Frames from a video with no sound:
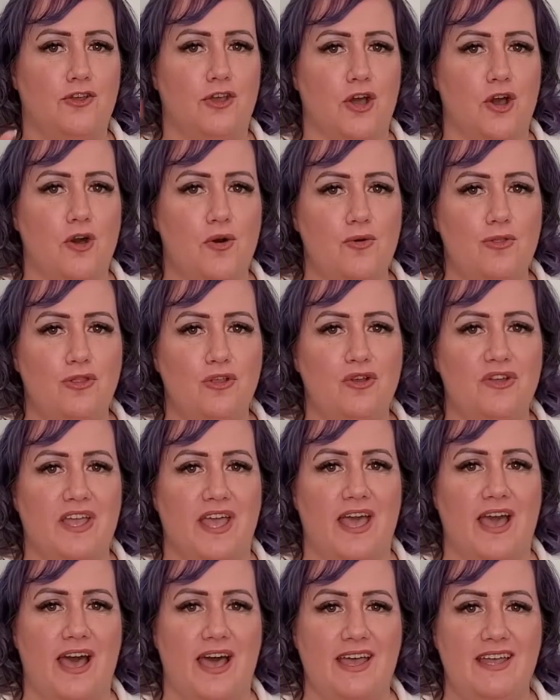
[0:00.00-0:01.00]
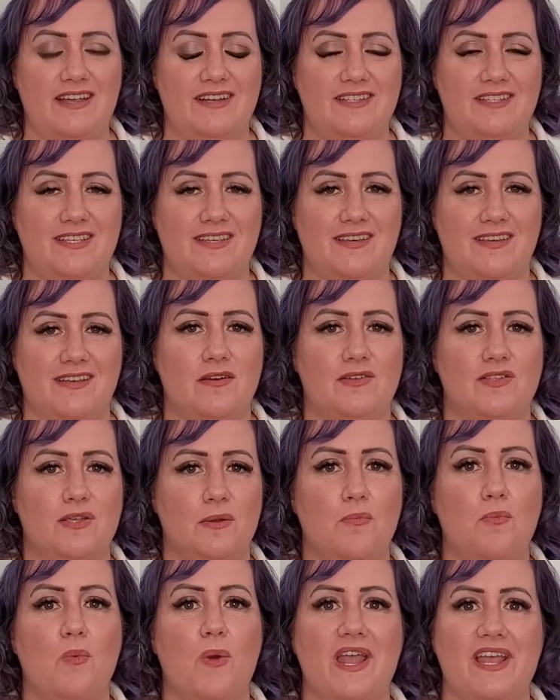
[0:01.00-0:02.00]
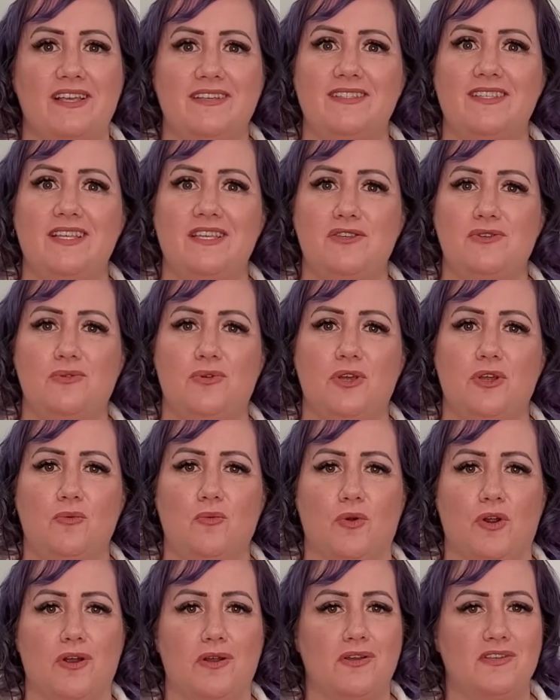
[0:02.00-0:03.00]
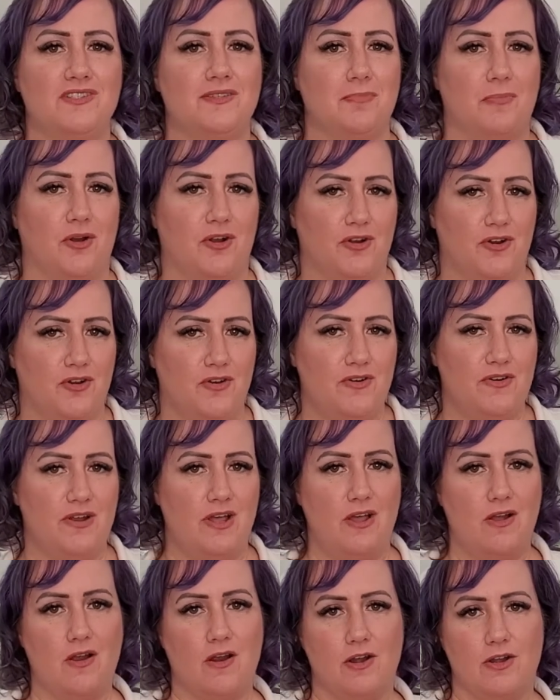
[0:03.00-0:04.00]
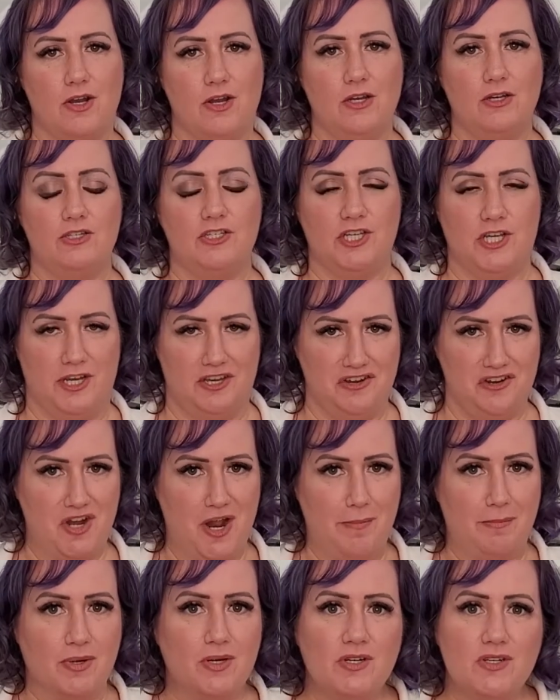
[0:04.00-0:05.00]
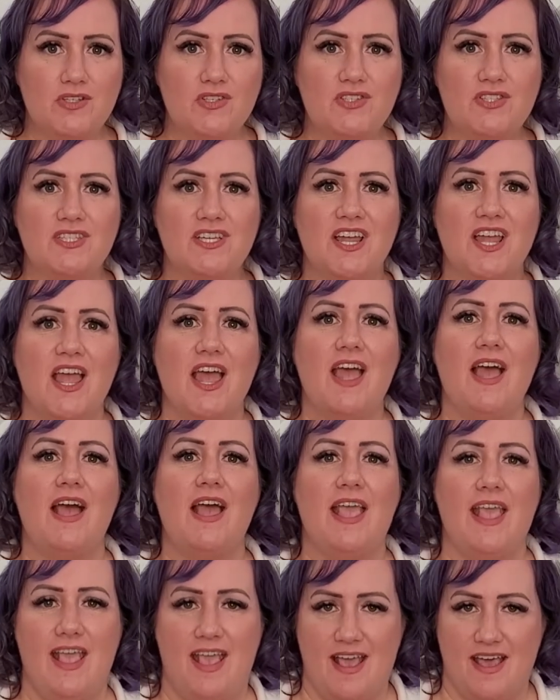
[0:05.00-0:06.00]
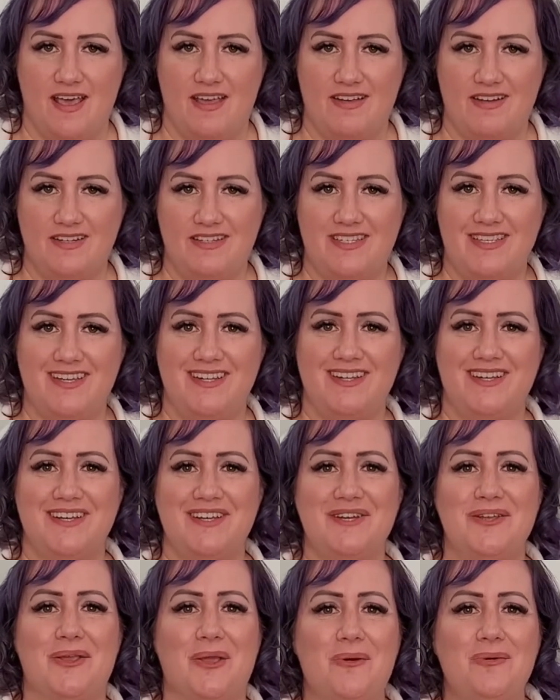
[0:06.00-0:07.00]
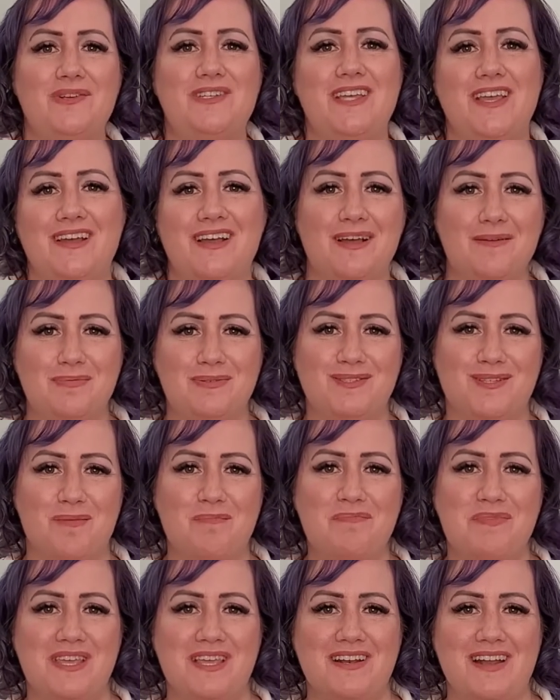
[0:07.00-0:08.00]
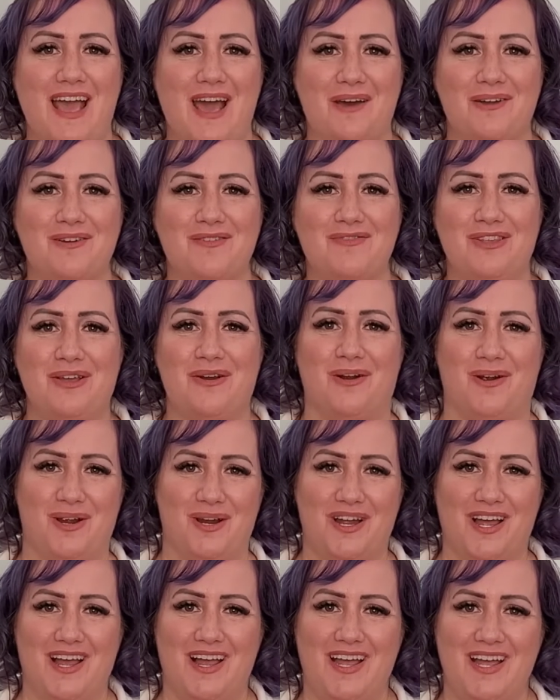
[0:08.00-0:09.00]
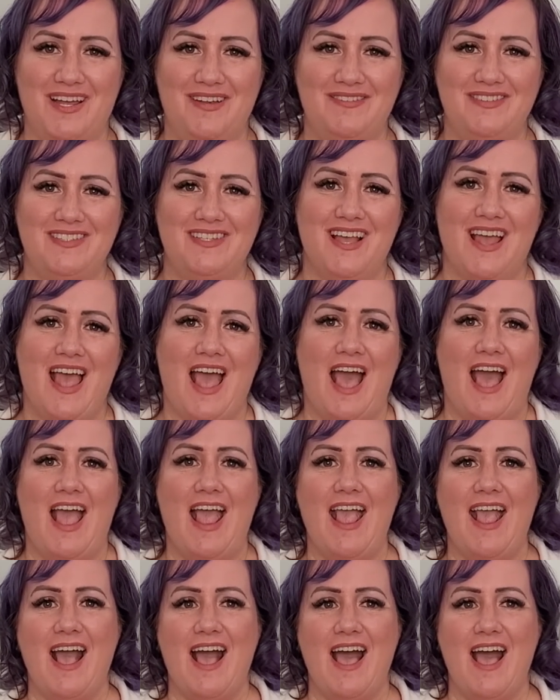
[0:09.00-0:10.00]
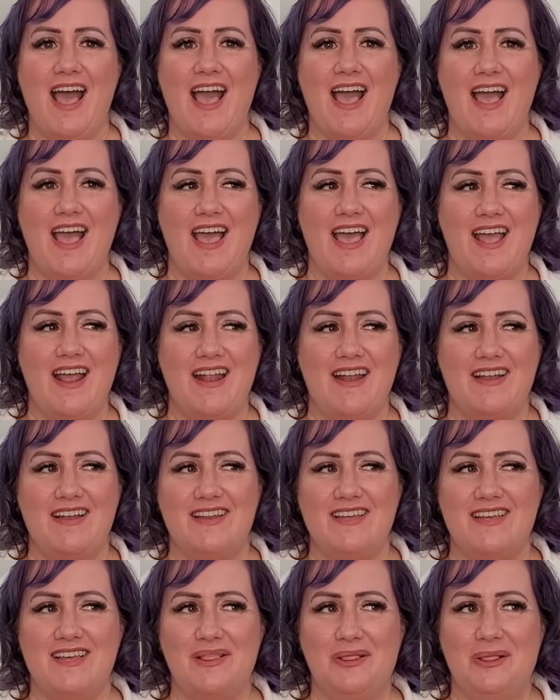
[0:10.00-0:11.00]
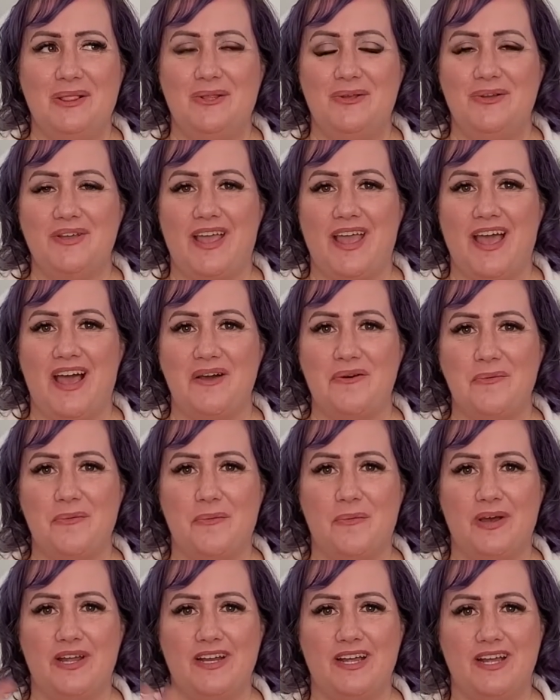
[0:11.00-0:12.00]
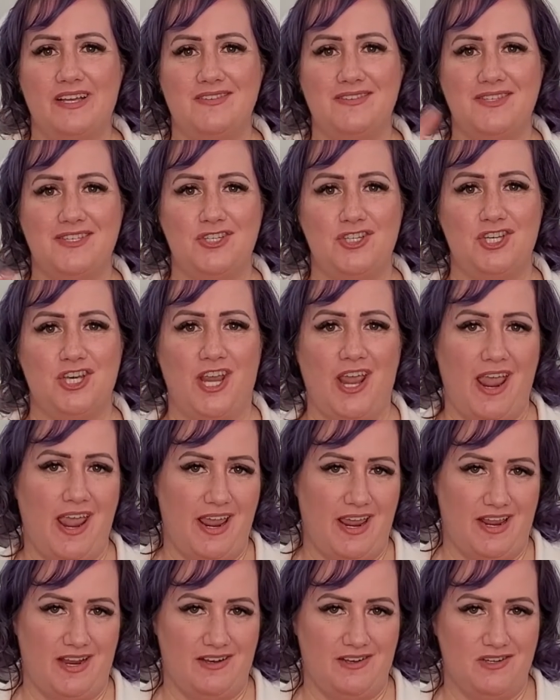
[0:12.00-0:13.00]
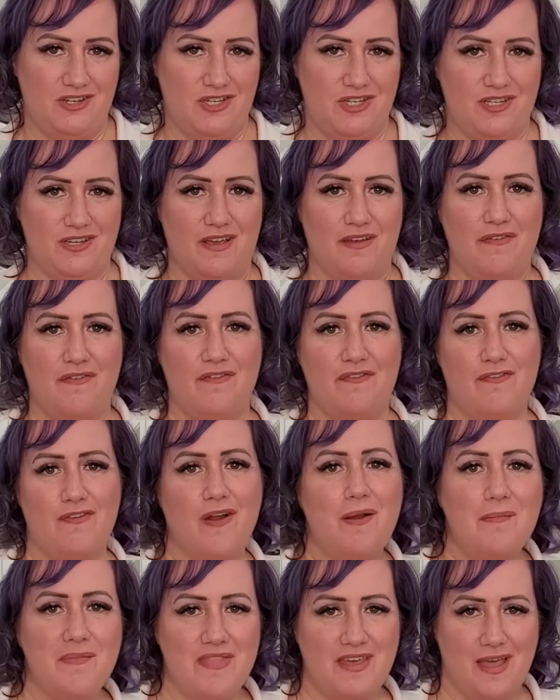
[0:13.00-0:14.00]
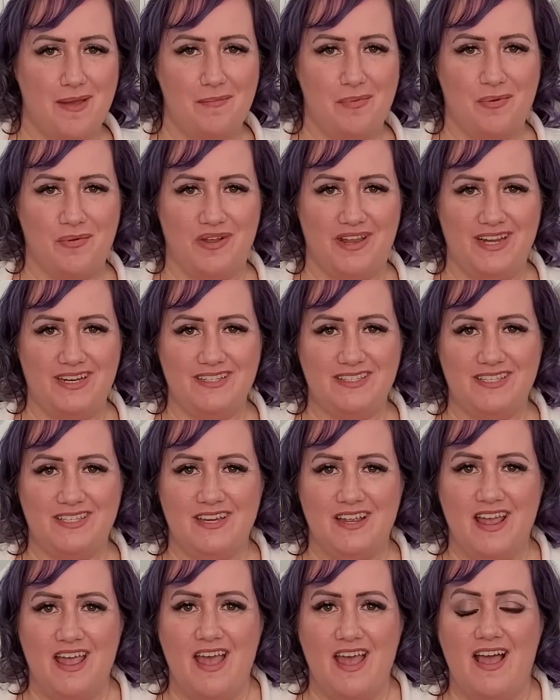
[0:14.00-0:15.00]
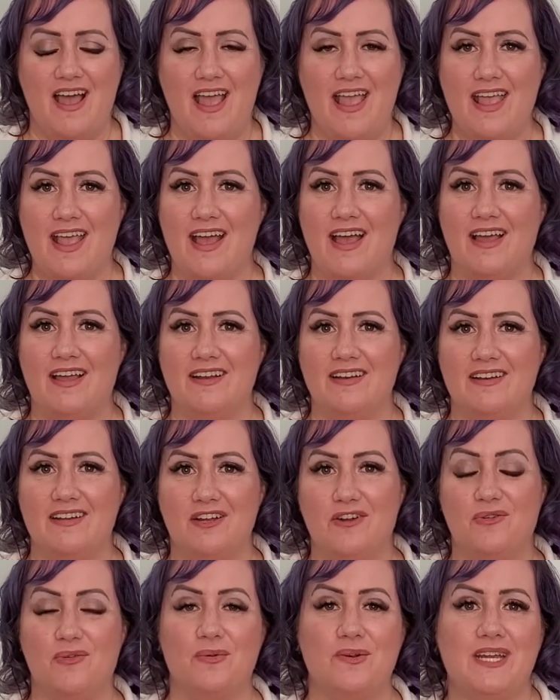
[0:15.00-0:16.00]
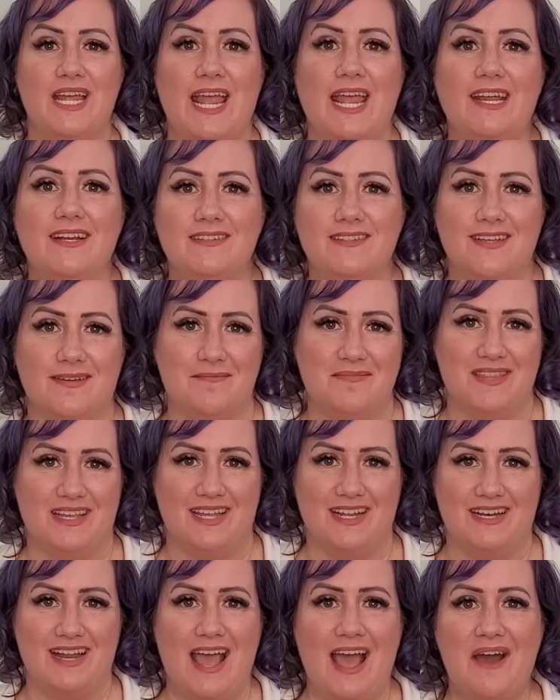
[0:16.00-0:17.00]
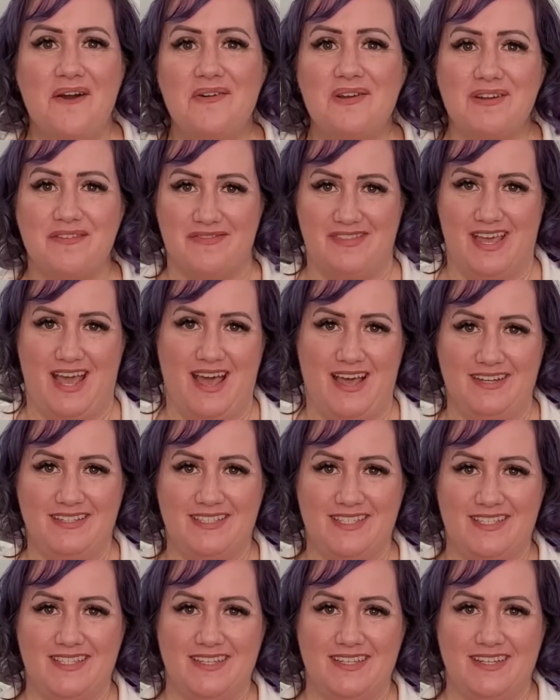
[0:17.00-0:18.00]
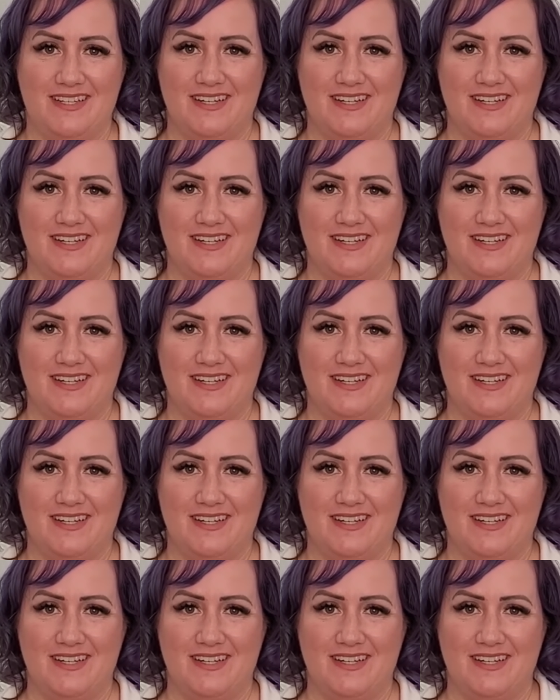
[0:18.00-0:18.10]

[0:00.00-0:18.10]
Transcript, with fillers: Go look at some ways that you can work smarter, not harder. Check your numbers and go dig up something out of the archives and look at what has changed from that point and create something out of that.